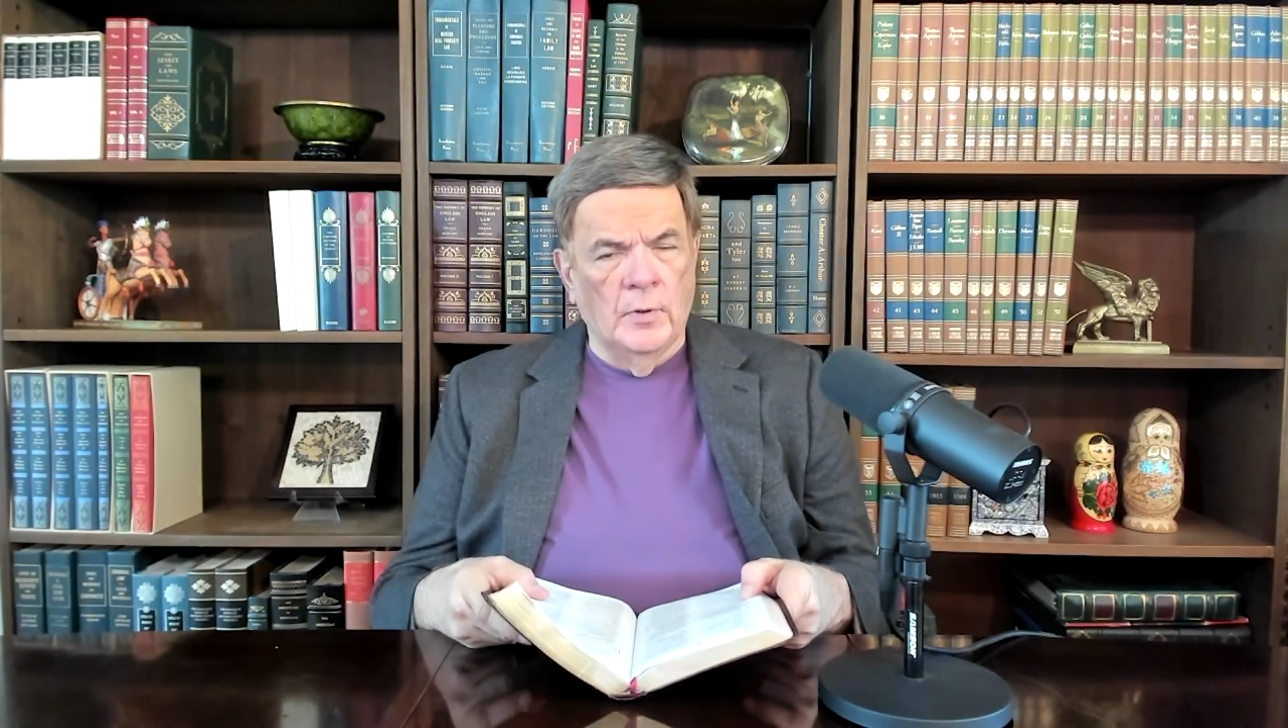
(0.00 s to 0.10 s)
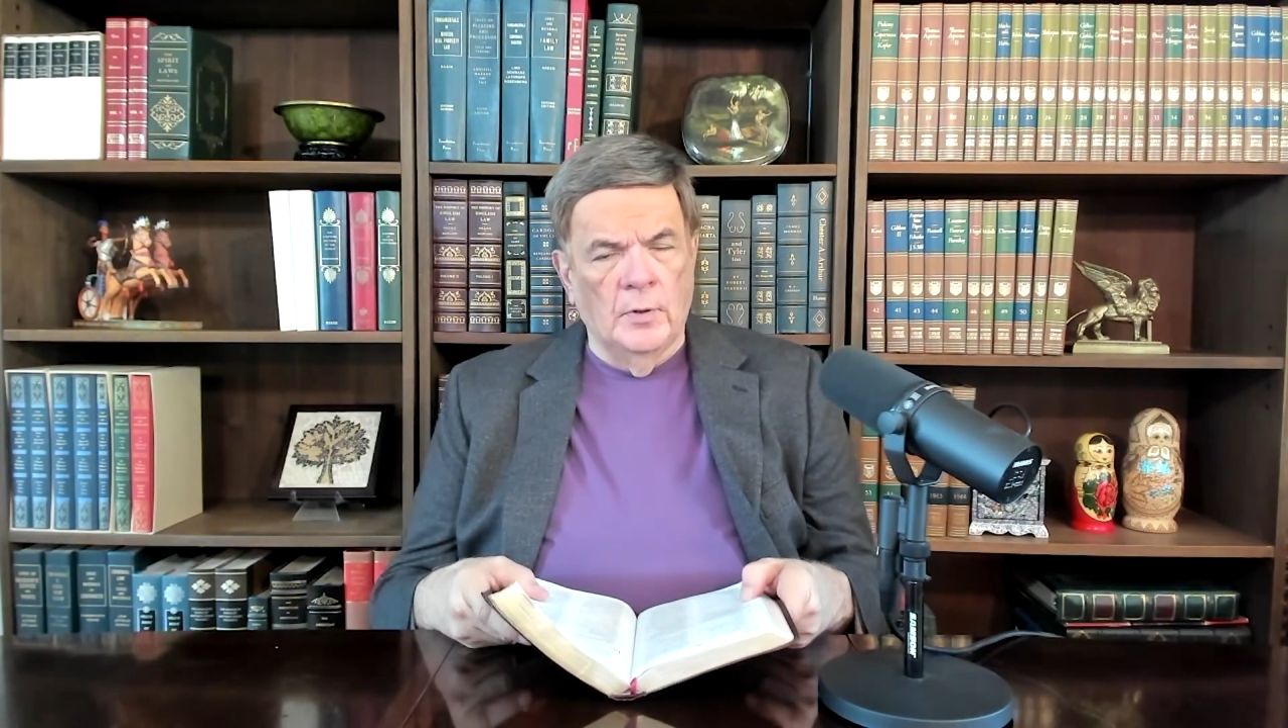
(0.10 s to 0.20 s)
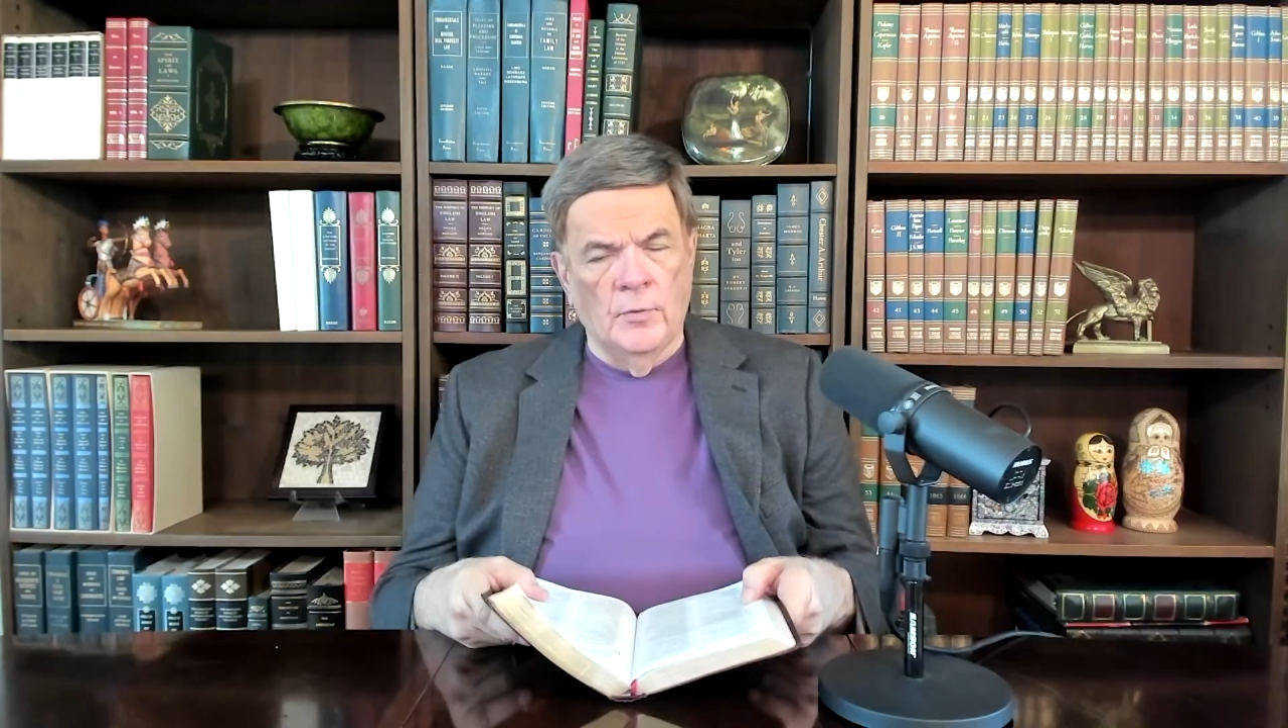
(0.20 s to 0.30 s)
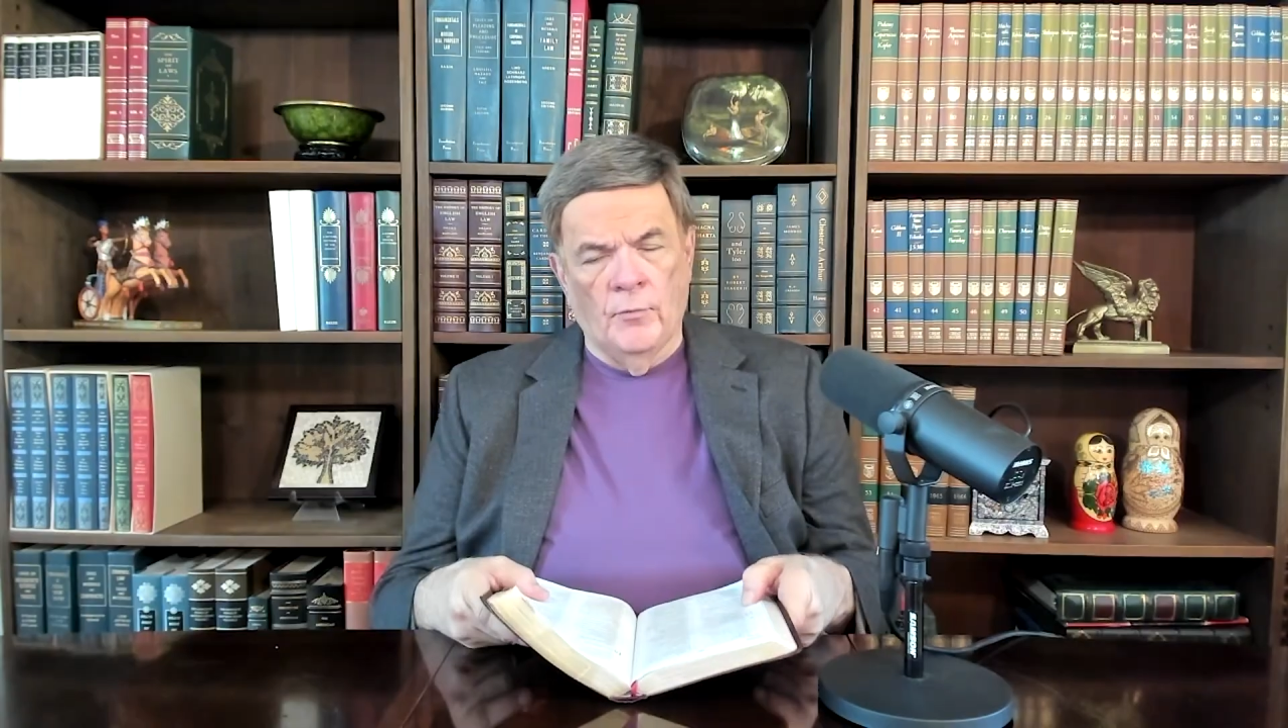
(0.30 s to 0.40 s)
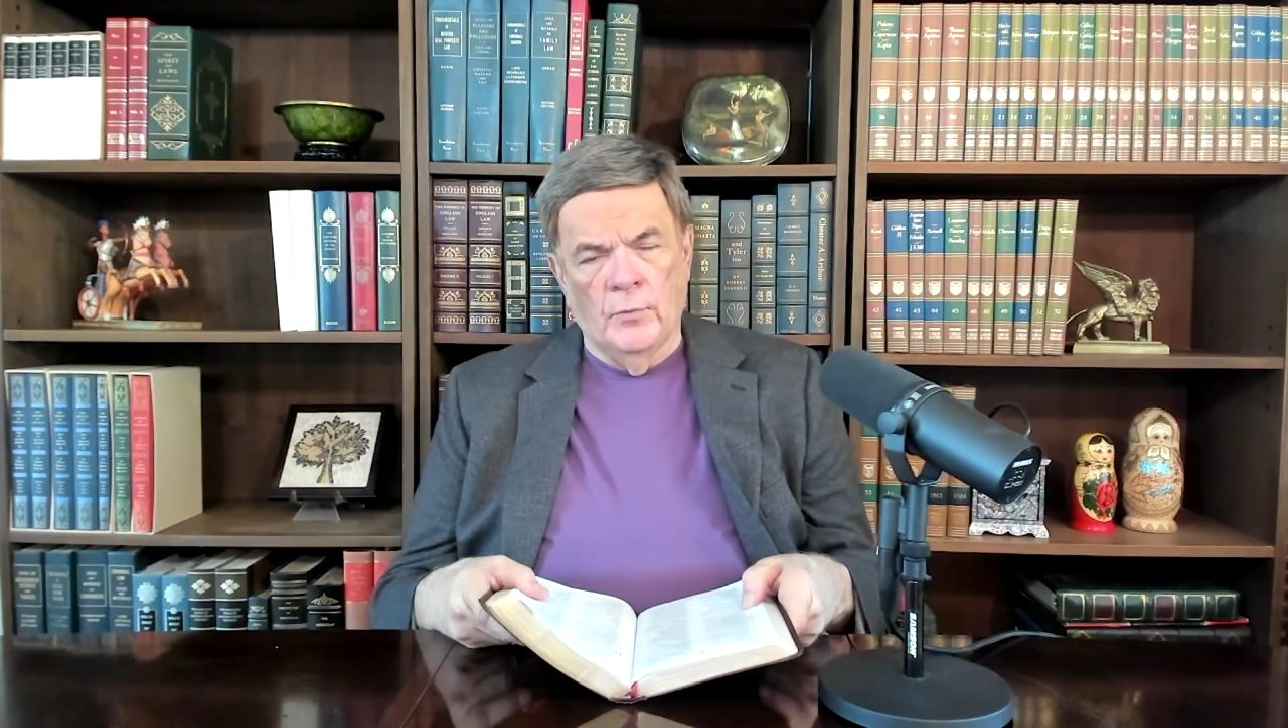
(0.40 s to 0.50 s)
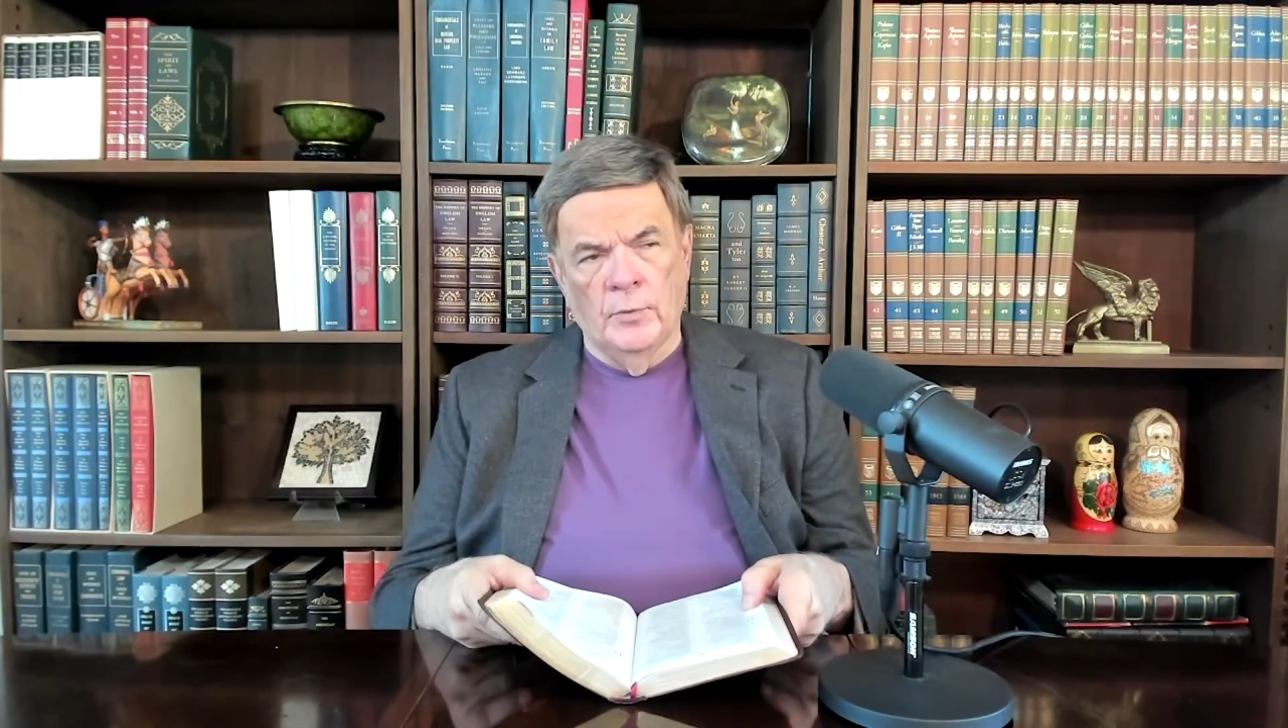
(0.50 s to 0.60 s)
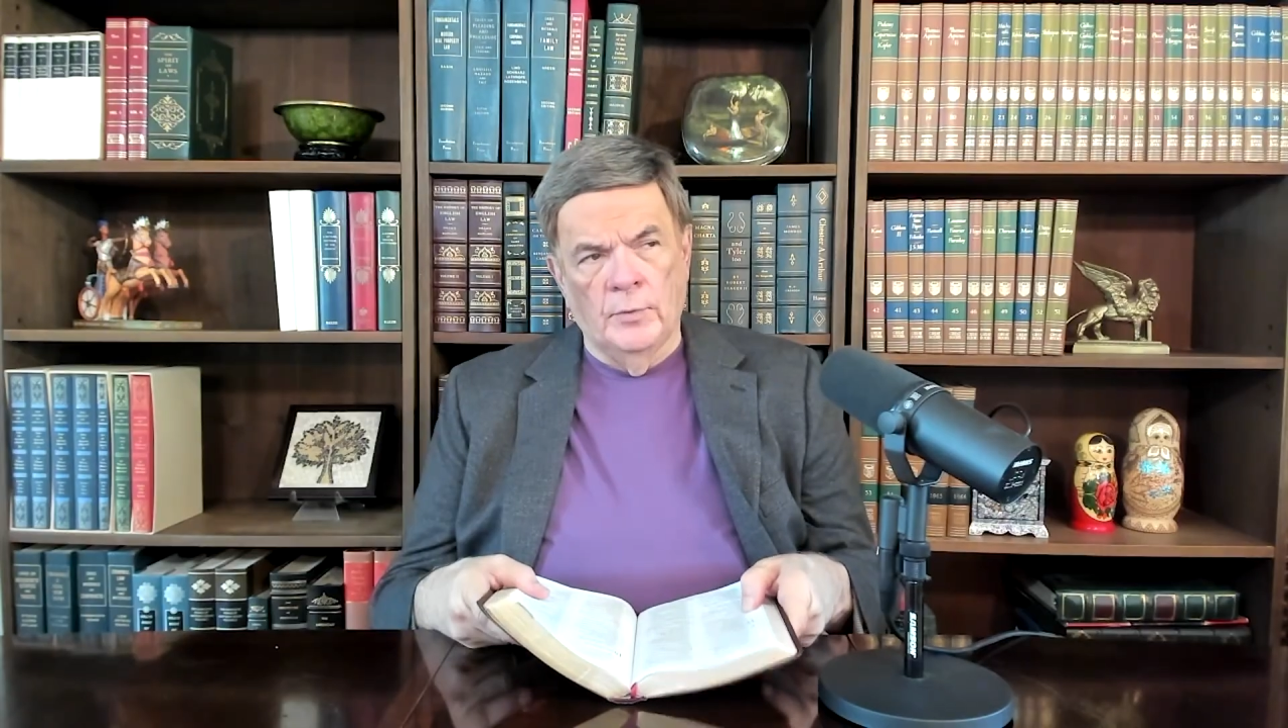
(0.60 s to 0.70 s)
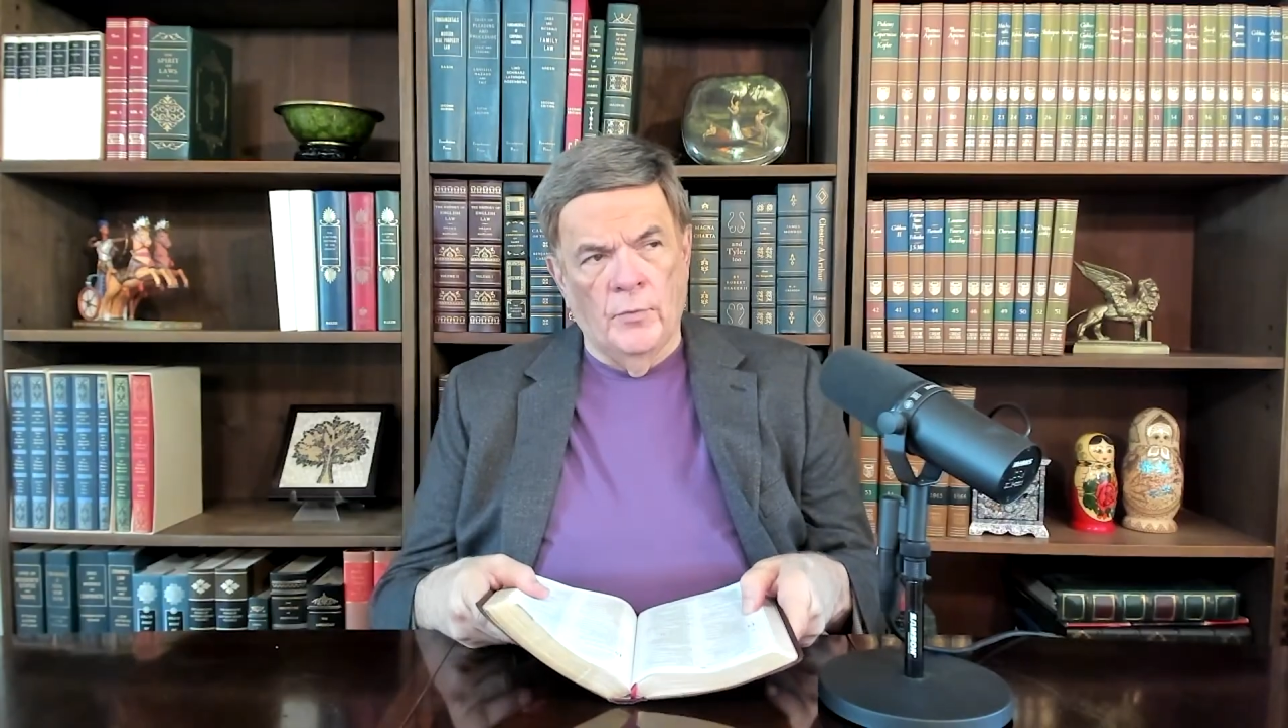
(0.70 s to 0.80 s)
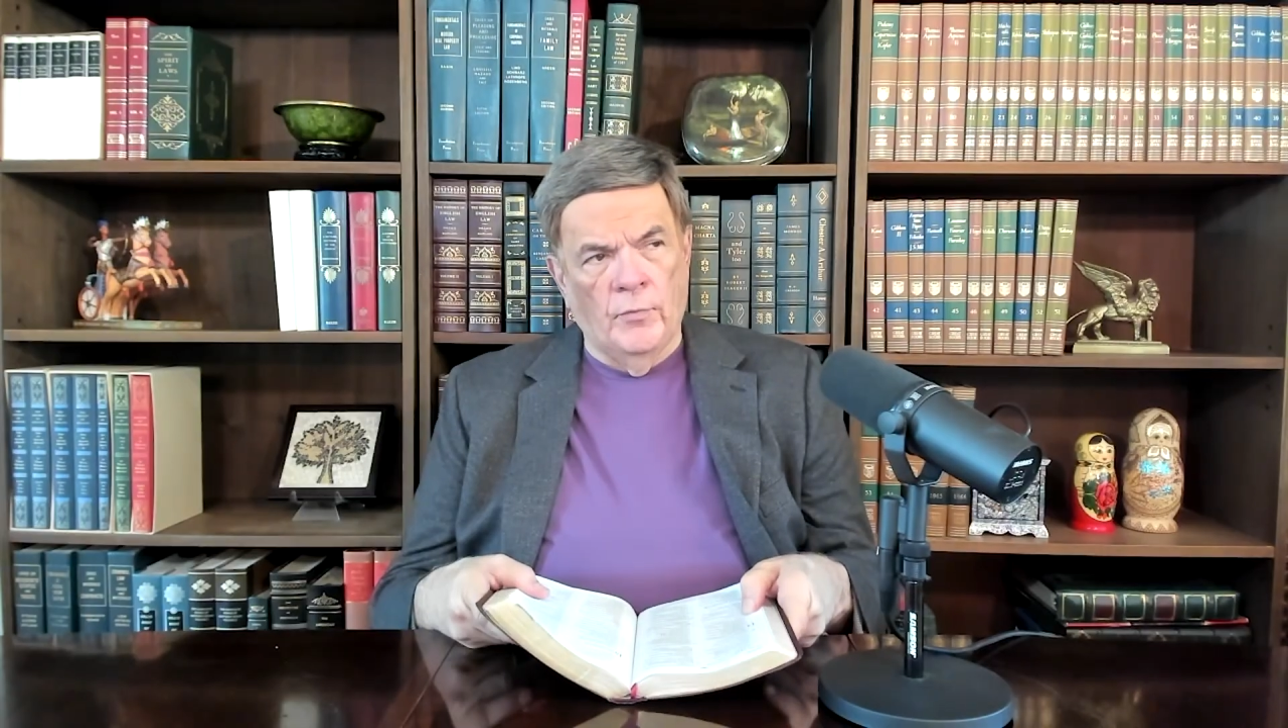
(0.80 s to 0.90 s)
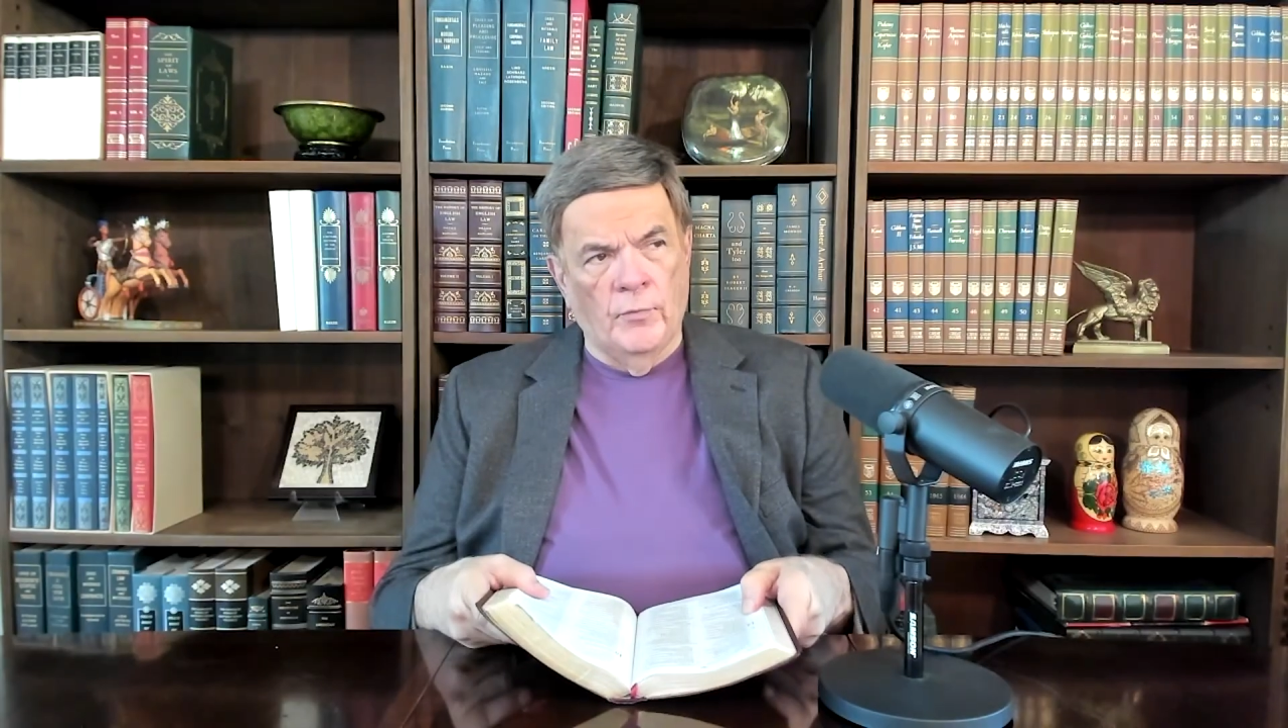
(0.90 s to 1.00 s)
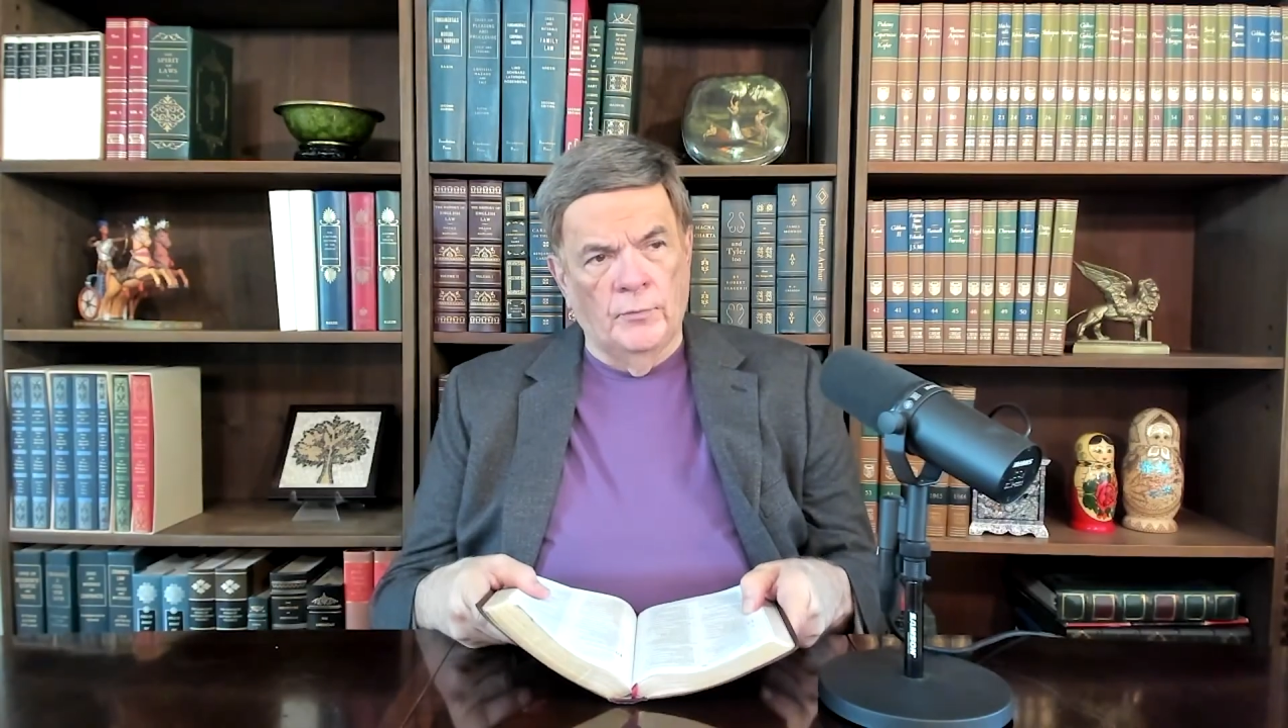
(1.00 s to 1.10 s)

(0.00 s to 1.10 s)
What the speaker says: in Israel is